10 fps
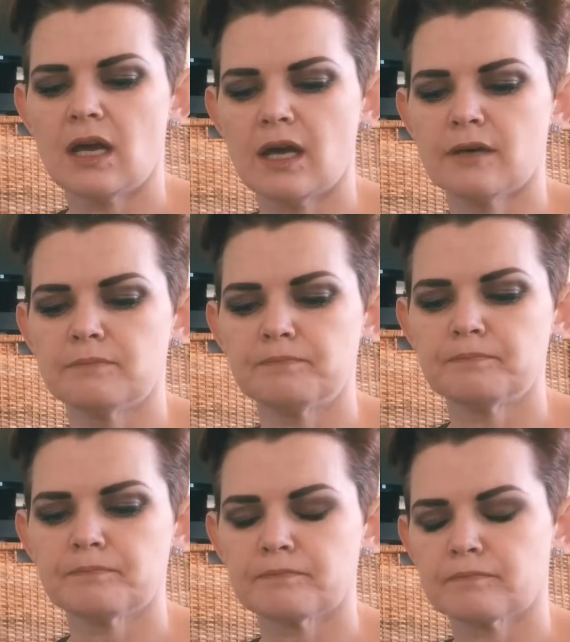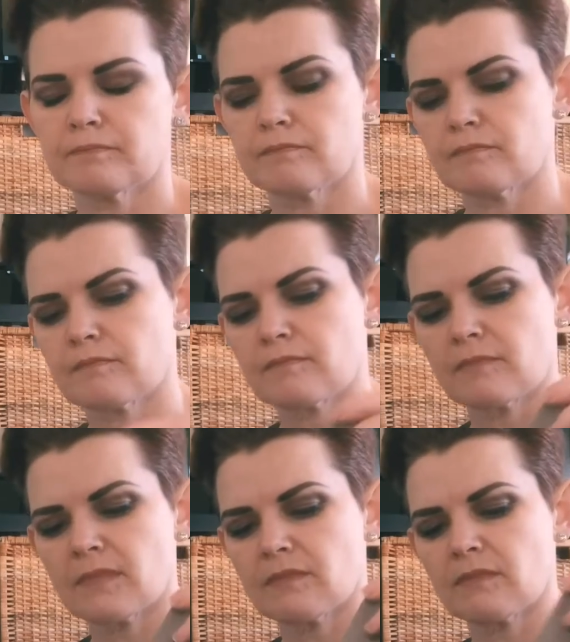
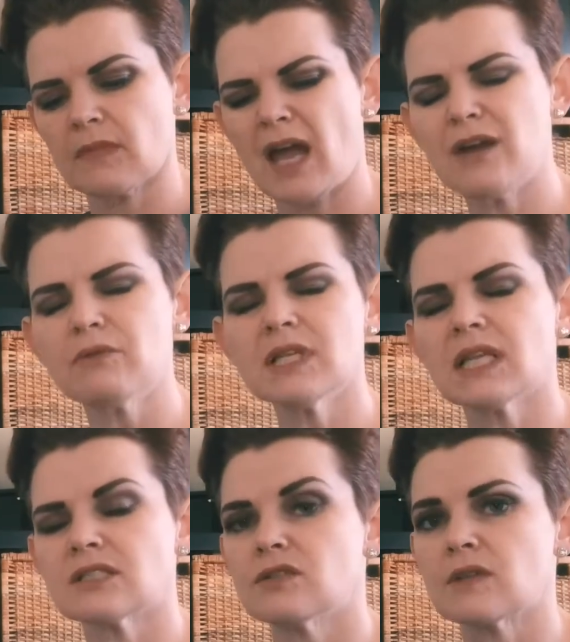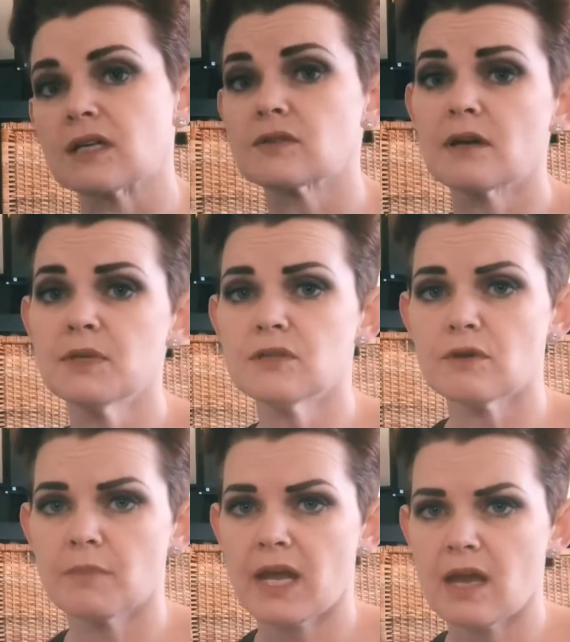I don't really like to do that, so I'm going to do
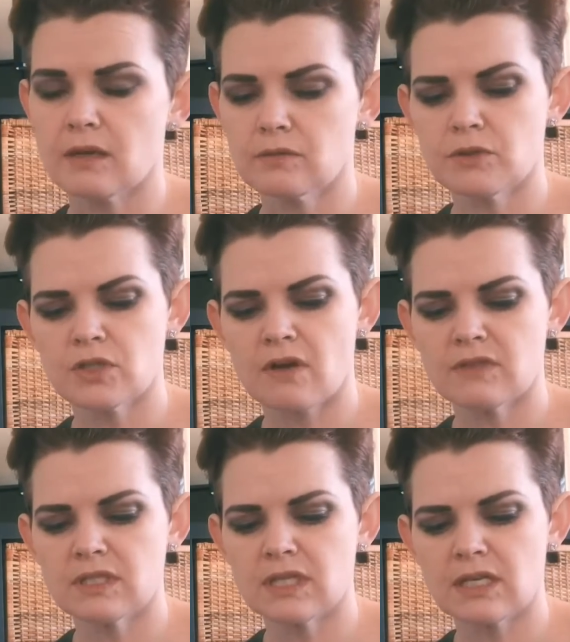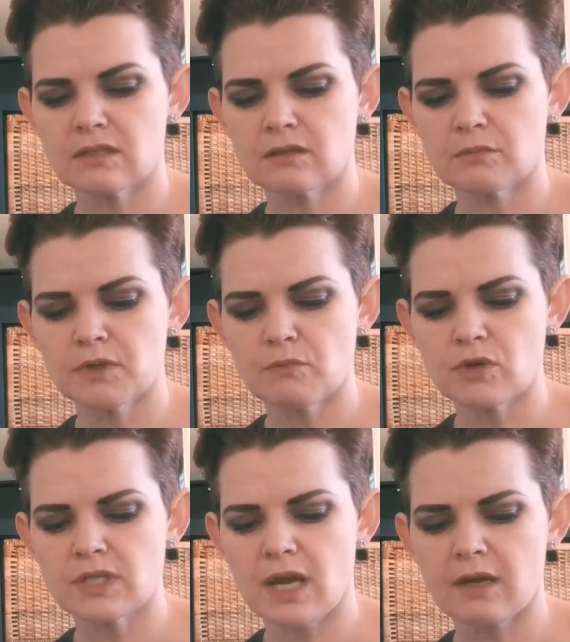it by hand, which obviously takes a little bit
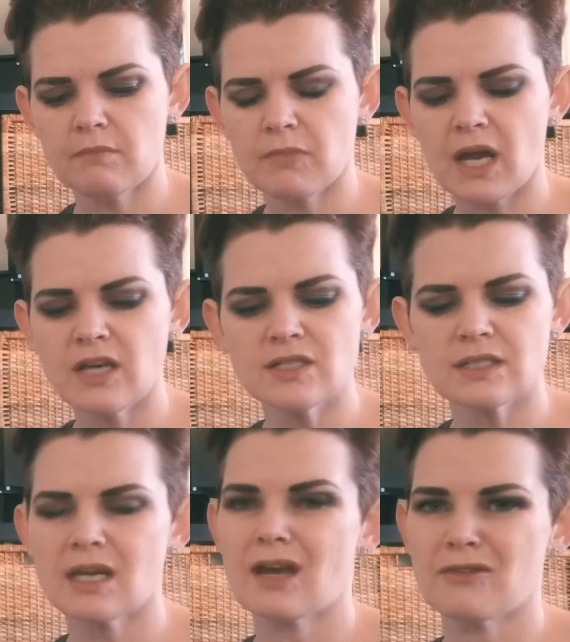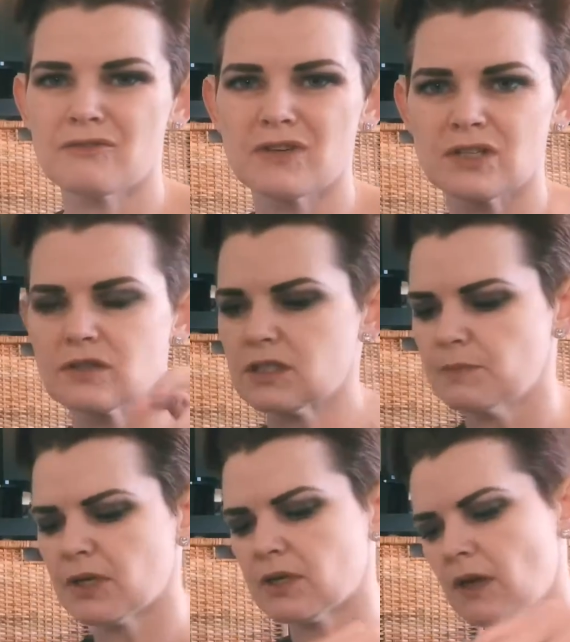more time, but I just like how the finish looks
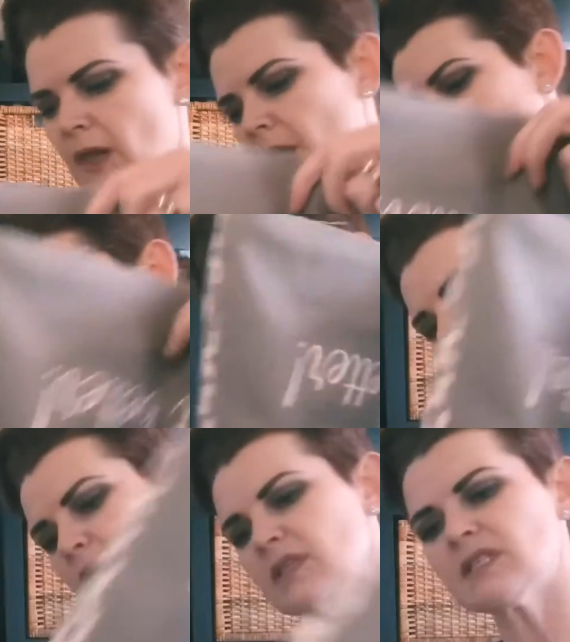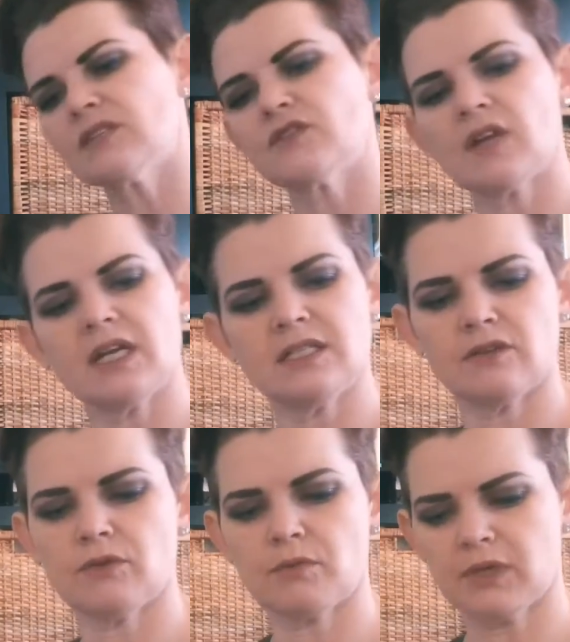better. Anyway, this gives you an idea
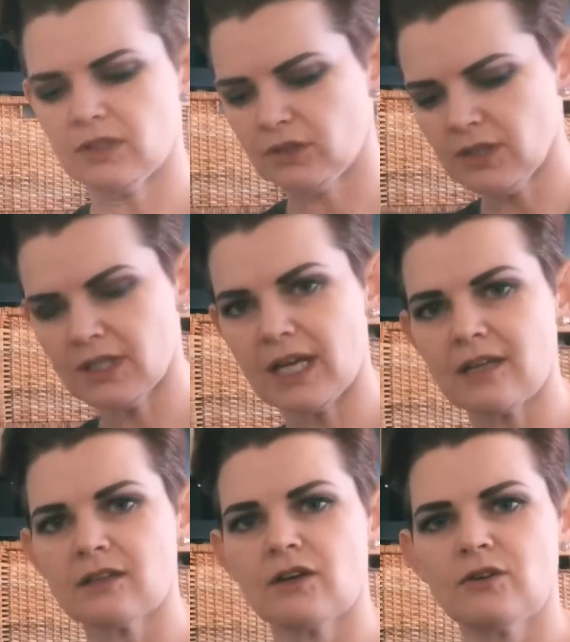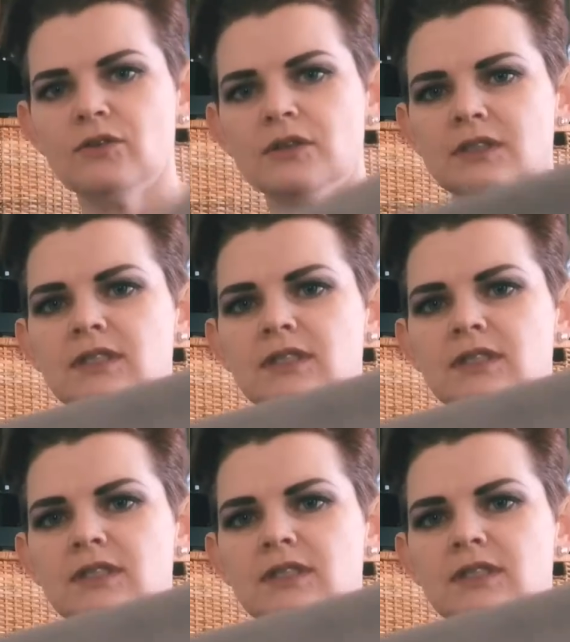of what we're going to look like though.